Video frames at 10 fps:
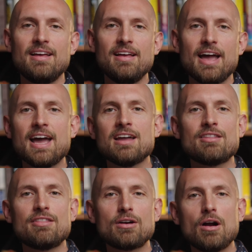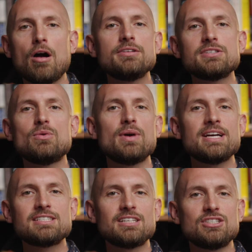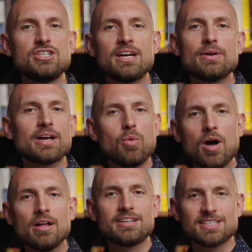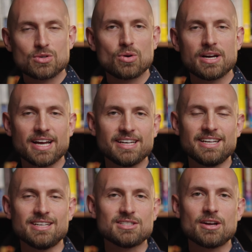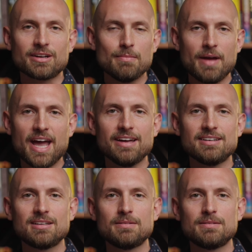and there are also ways to generate quality story ideas on command.